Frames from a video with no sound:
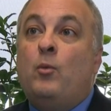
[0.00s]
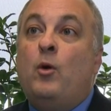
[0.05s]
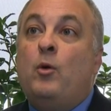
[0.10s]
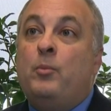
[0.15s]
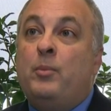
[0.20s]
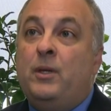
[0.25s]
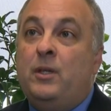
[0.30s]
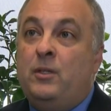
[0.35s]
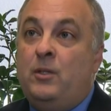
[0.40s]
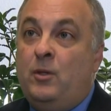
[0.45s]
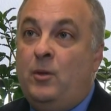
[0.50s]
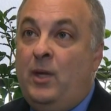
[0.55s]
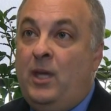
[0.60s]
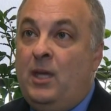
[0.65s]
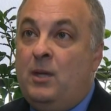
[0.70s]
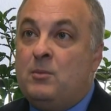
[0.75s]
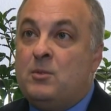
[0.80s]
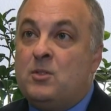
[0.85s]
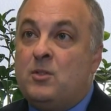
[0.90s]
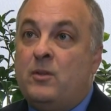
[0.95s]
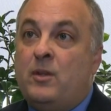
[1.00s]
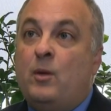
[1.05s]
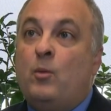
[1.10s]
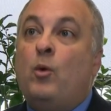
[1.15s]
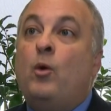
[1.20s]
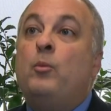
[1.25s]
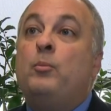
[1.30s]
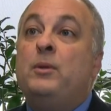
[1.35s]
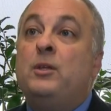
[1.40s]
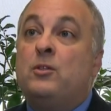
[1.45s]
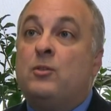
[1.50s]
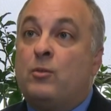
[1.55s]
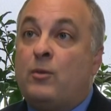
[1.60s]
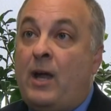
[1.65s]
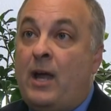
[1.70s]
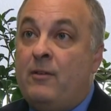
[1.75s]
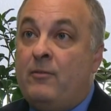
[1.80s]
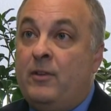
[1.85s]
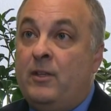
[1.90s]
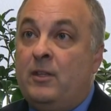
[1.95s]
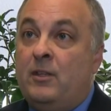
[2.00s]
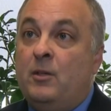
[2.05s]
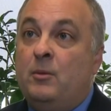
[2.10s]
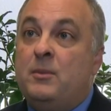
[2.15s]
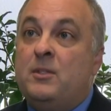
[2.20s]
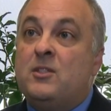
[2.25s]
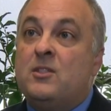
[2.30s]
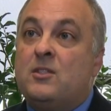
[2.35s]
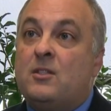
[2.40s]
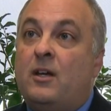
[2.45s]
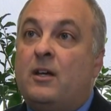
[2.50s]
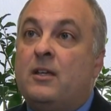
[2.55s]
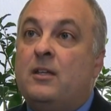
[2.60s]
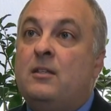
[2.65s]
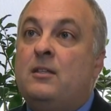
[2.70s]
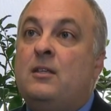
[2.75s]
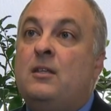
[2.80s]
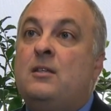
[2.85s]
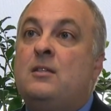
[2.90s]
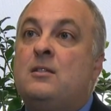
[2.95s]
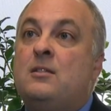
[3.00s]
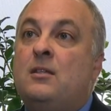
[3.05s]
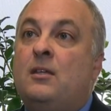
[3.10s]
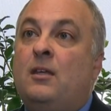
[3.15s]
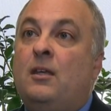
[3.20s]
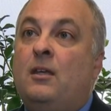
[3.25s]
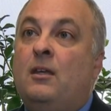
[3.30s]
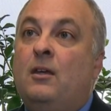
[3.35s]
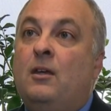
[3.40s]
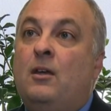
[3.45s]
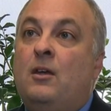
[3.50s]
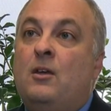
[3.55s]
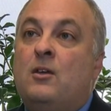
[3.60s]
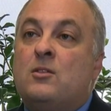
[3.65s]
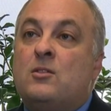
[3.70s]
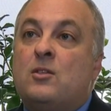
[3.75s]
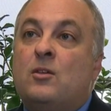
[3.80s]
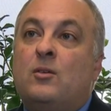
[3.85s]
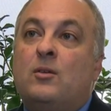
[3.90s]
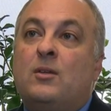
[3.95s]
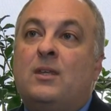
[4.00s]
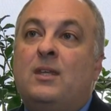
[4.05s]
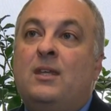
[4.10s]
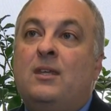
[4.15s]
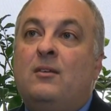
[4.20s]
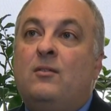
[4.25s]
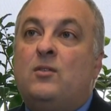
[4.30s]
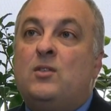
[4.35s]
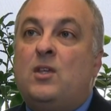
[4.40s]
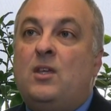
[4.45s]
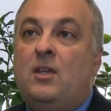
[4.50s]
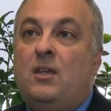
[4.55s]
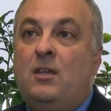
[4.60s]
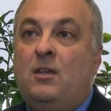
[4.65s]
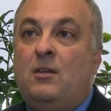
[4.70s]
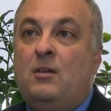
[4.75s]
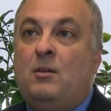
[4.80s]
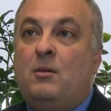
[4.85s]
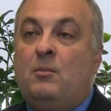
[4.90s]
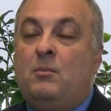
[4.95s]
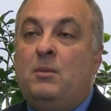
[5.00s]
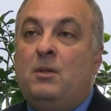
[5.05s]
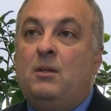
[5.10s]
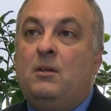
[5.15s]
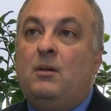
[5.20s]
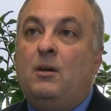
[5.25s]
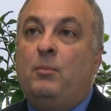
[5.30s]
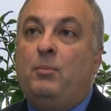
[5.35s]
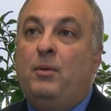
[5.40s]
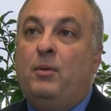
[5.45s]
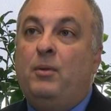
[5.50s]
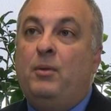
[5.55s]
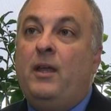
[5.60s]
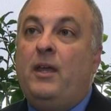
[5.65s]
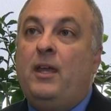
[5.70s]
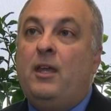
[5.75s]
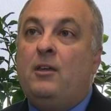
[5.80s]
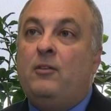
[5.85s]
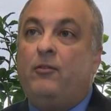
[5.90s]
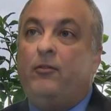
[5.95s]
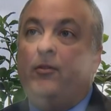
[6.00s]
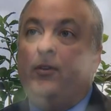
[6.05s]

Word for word: won't be in New Hampshire, they won't be traveling, they'll be stuck in D.C. So it gives him a playing